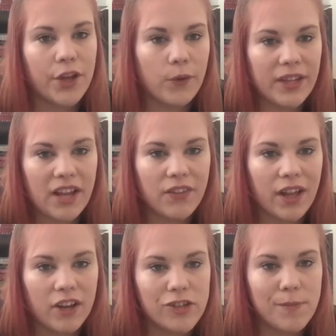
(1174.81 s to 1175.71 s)
I only have like
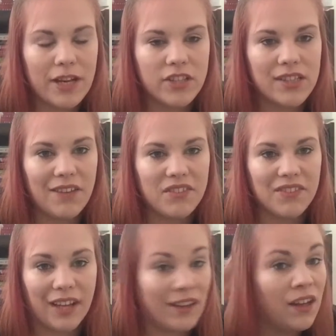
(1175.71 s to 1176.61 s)
100 pages left of
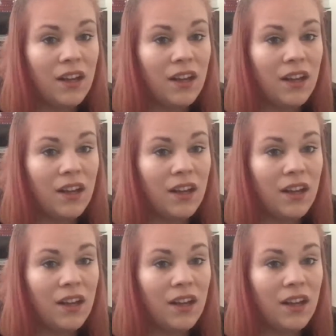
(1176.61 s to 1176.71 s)
it.